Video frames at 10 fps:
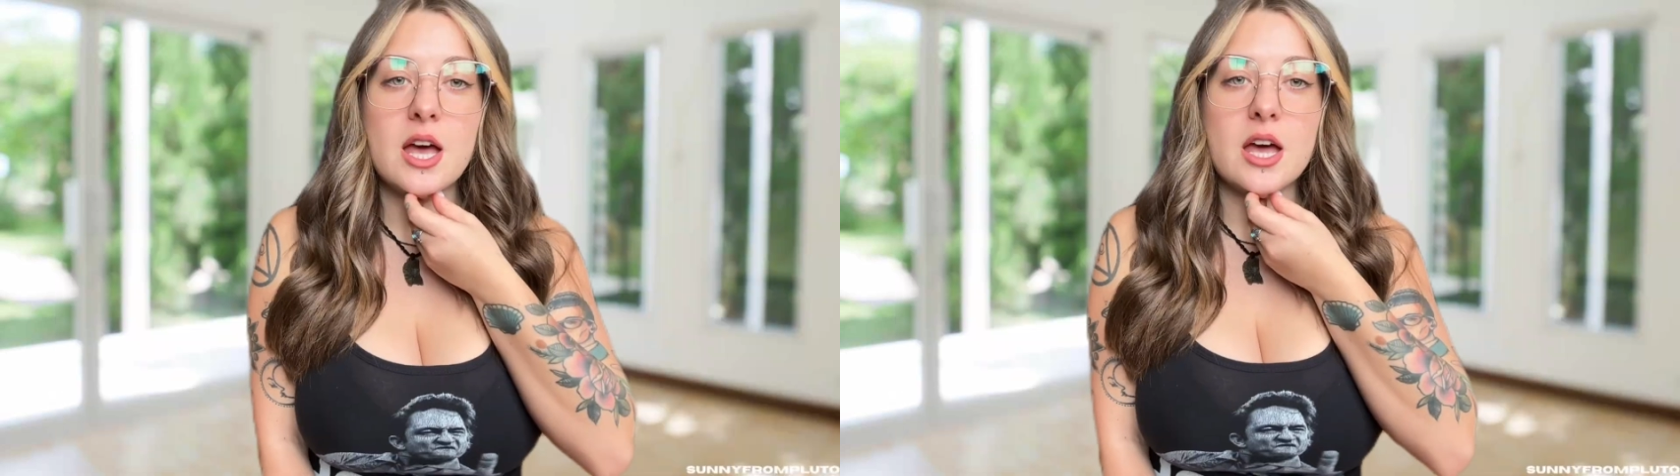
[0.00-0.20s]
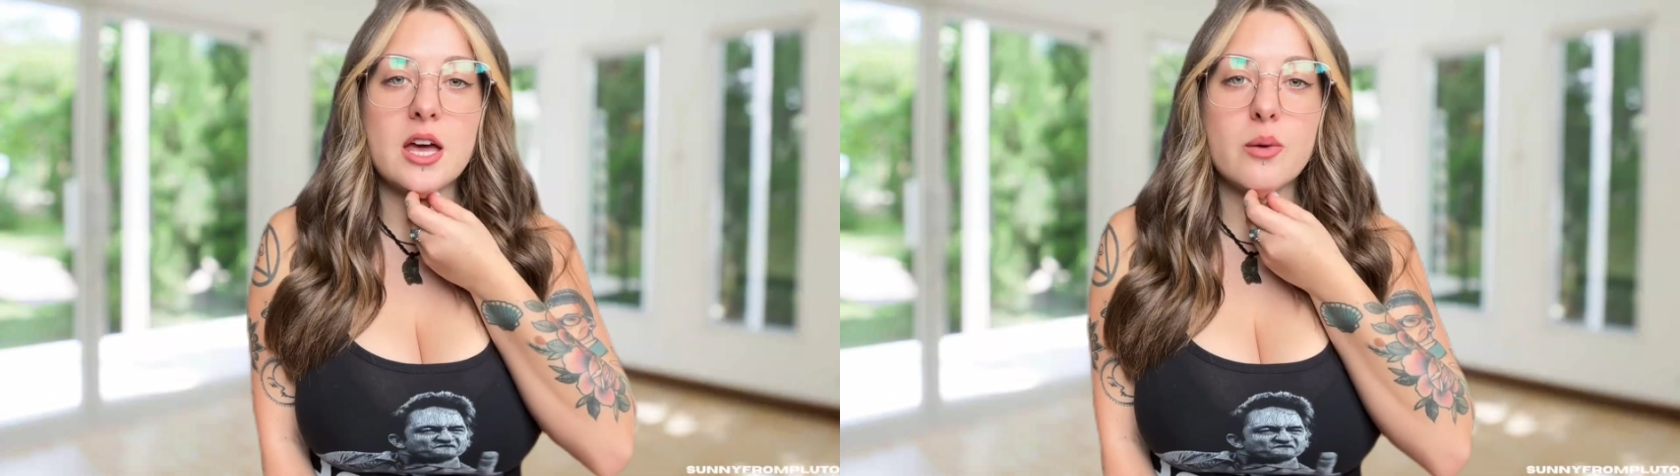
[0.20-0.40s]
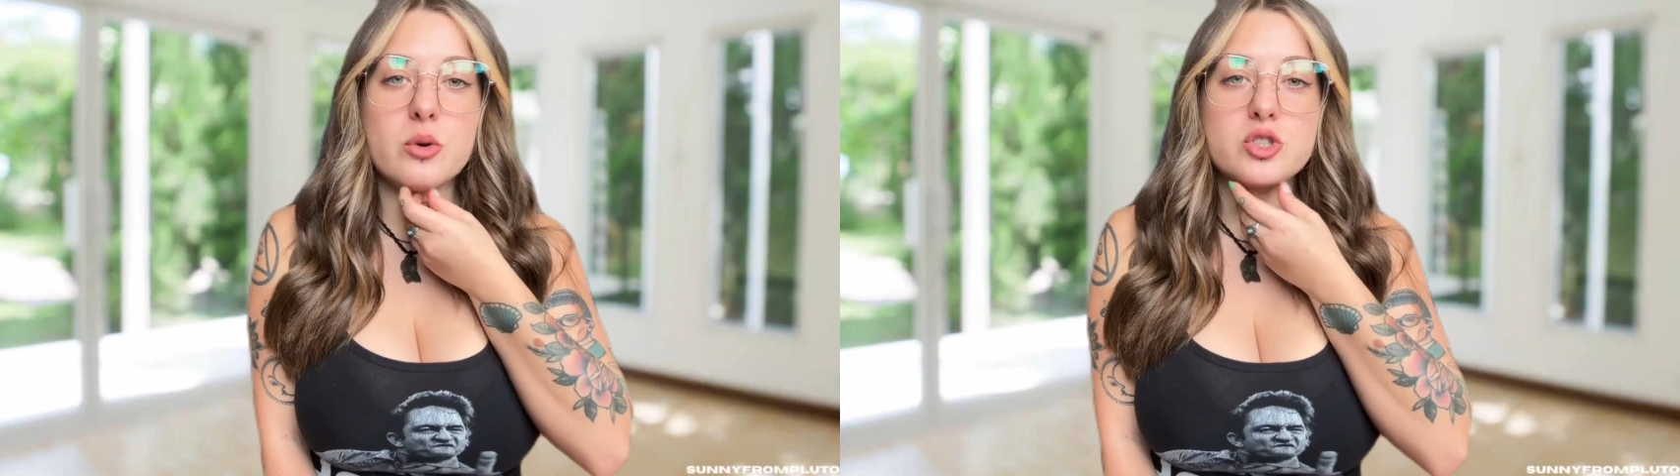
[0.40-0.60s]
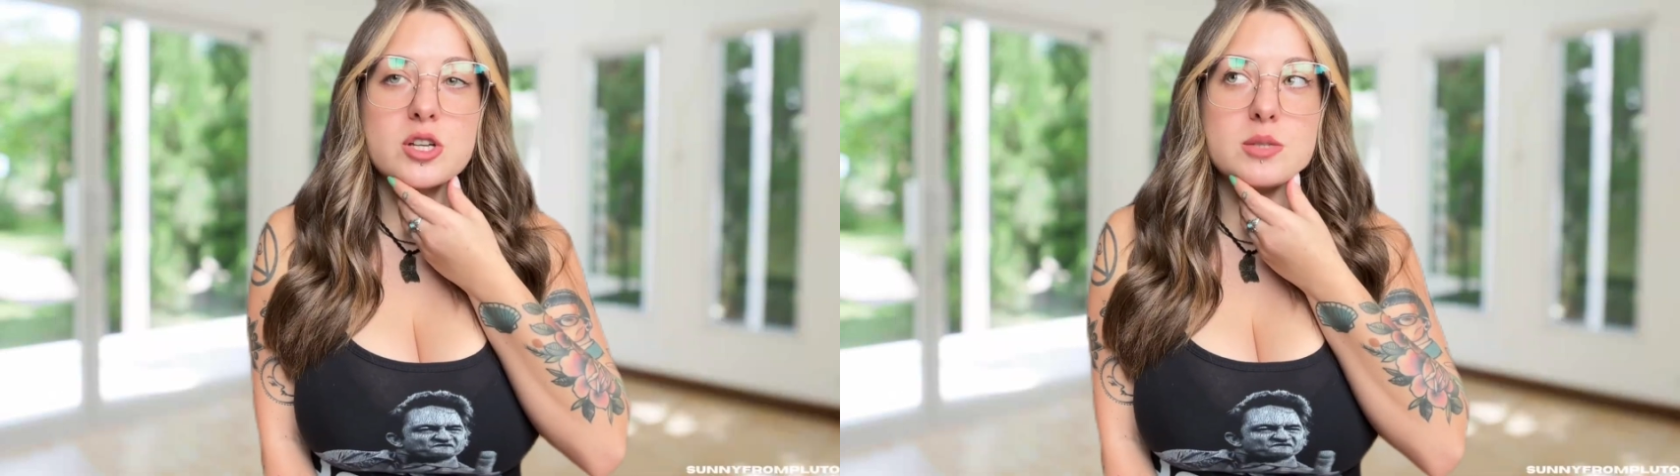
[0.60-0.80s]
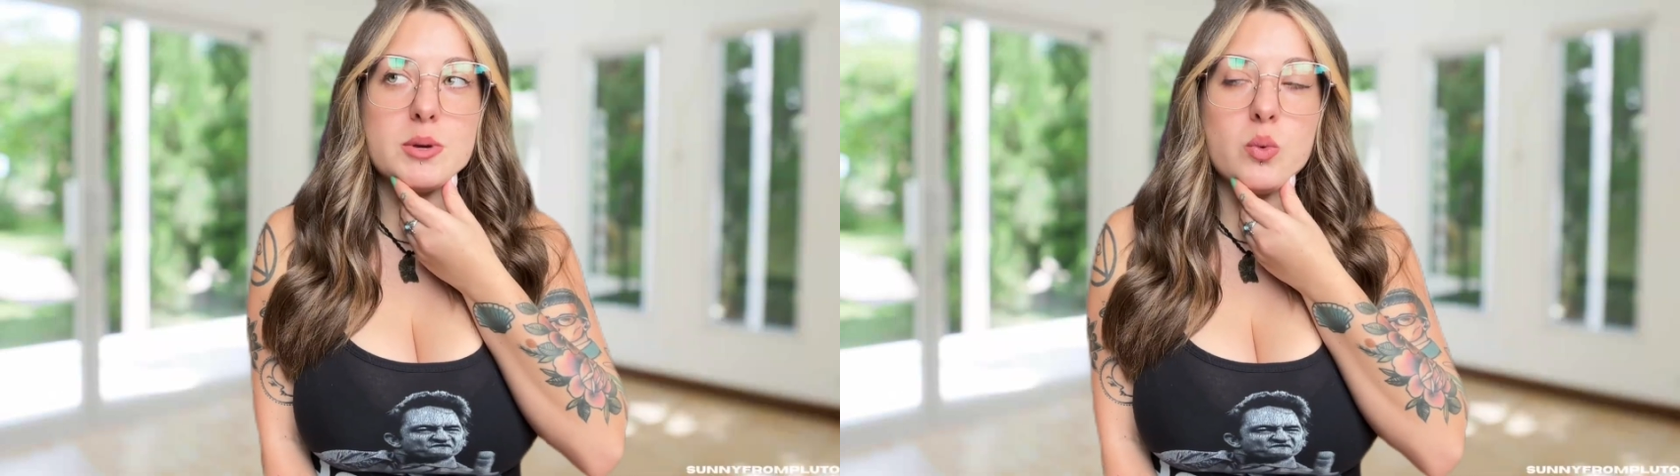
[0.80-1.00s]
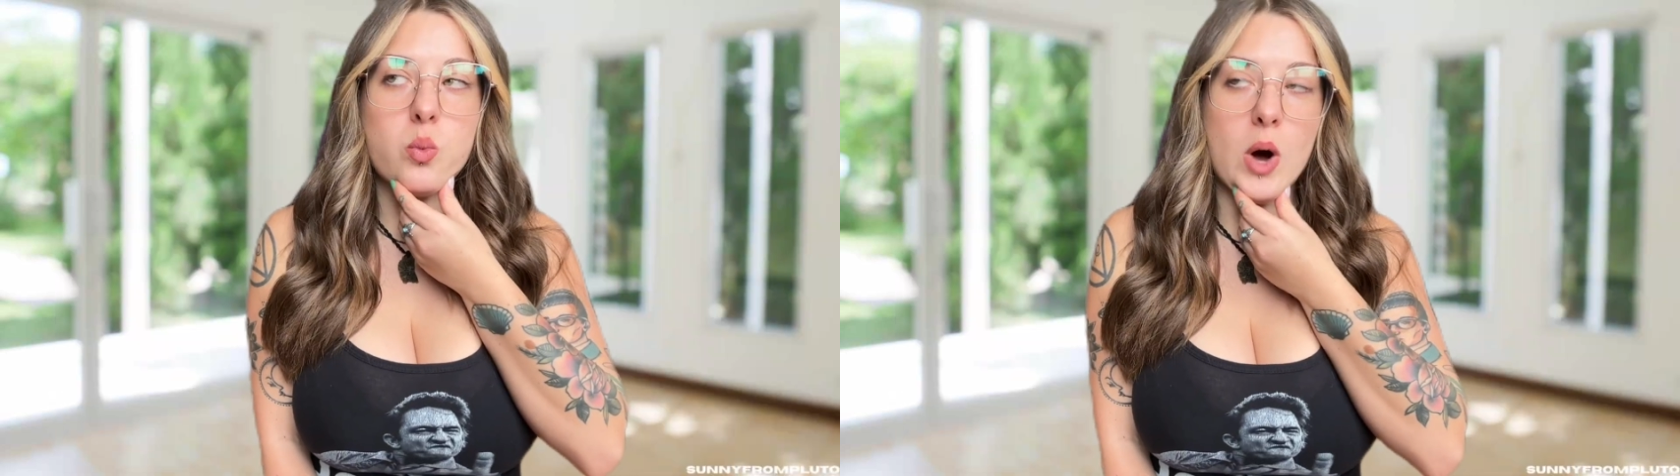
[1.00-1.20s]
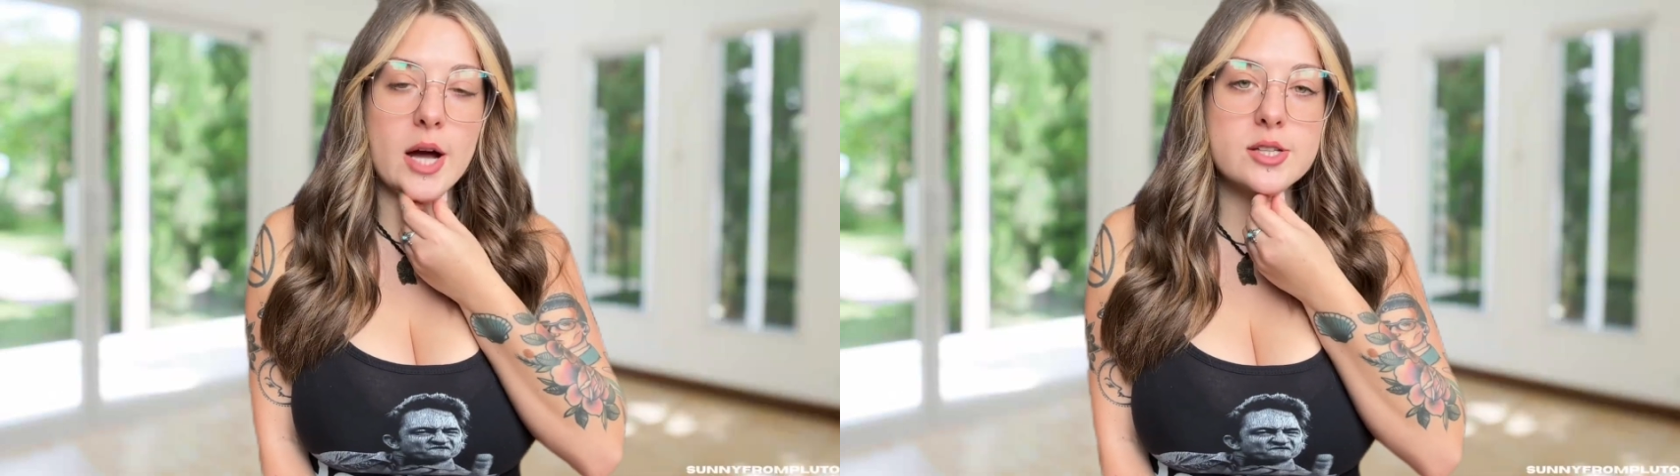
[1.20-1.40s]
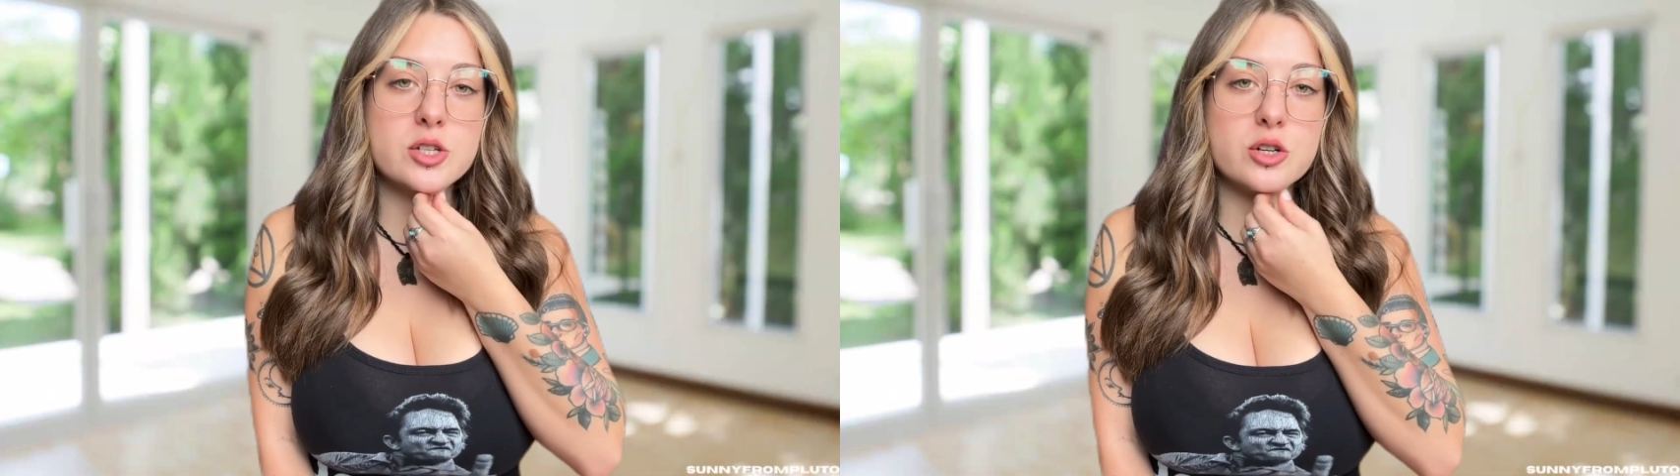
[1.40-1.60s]
It would just be
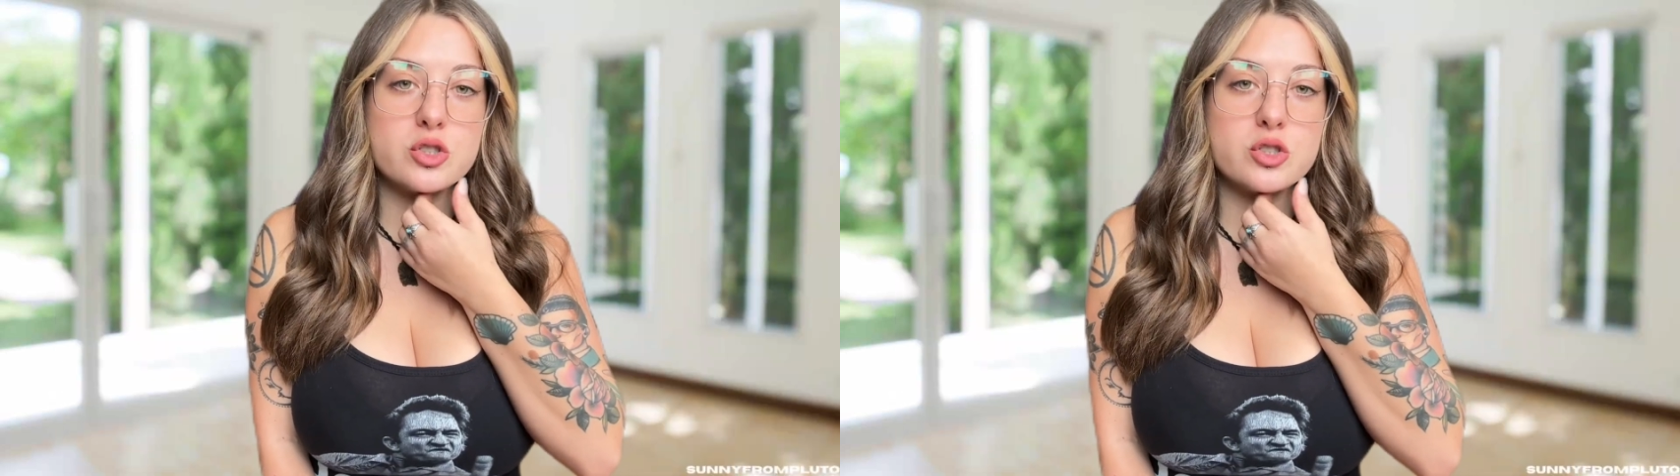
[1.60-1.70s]
wiser